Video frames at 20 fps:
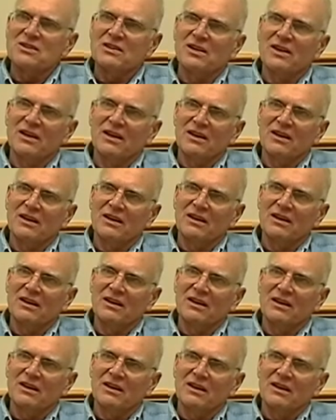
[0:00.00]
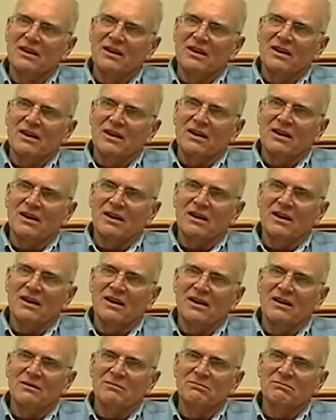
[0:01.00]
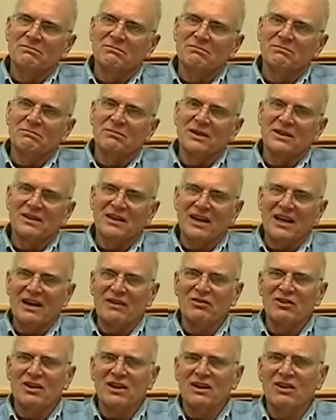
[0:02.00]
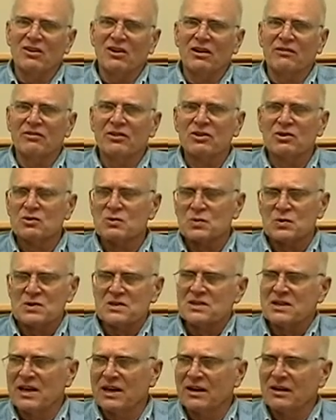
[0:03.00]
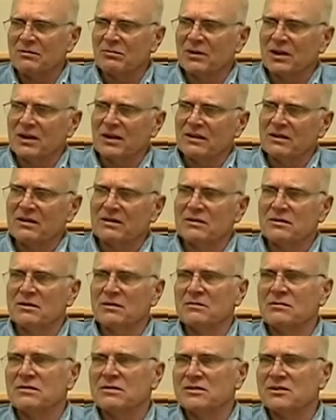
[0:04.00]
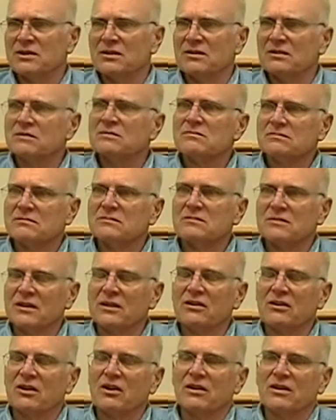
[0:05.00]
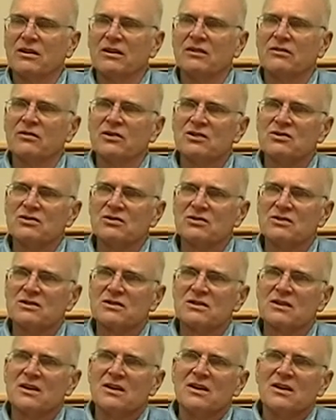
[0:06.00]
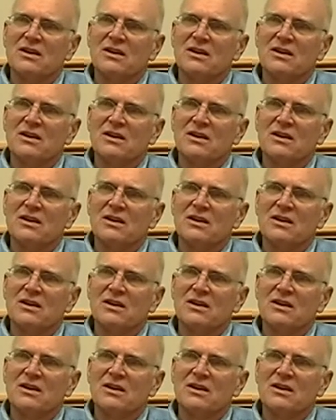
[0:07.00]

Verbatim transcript: day. Um, but the half a day off, and those were staggered by, you know, all the individuals. Uh-huh.